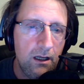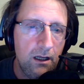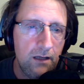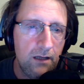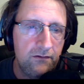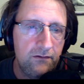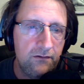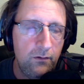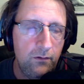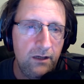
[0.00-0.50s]

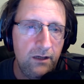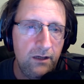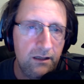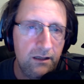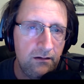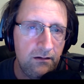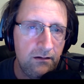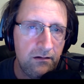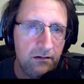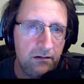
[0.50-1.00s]
Tune
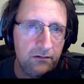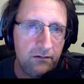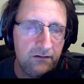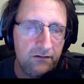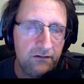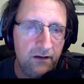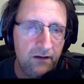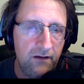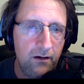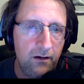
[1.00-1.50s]
in, search
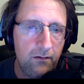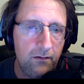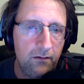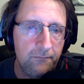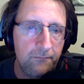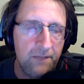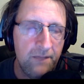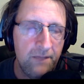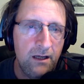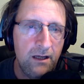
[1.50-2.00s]
there,
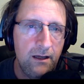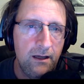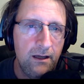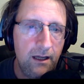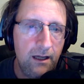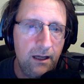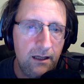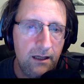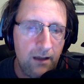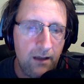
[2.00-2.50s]

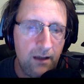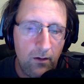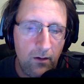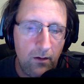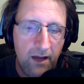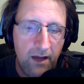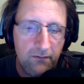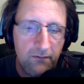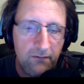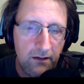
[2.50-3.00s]
and I'll
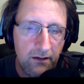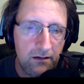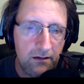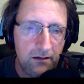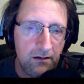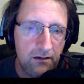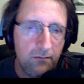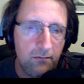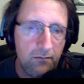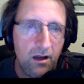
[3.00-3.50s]
have links
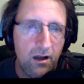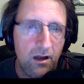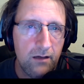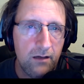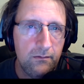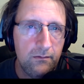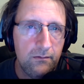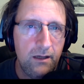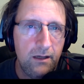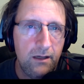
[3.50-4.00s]
at the
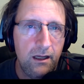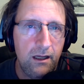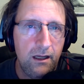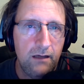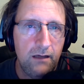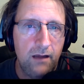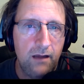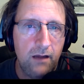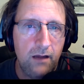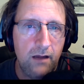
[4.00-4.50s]
bottom
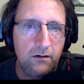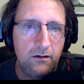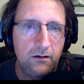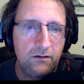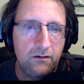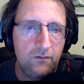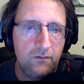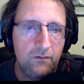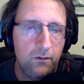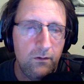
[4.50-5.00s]
and how you can
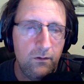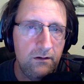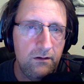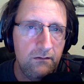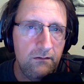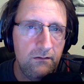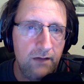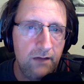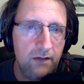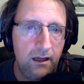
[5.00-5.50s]
join.
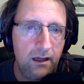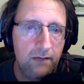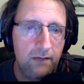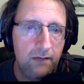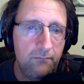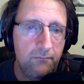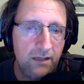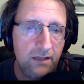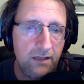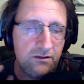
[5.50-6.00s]

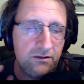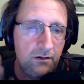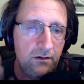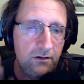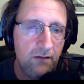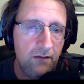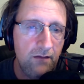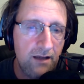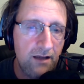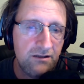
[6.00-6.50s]
And make sure you
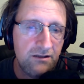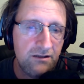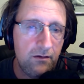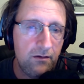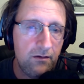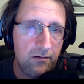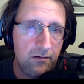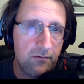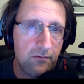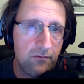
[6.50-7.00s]
like, share, and
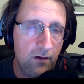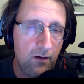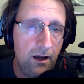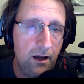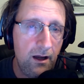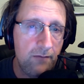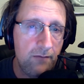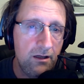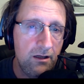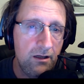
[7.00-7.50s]
subscribe.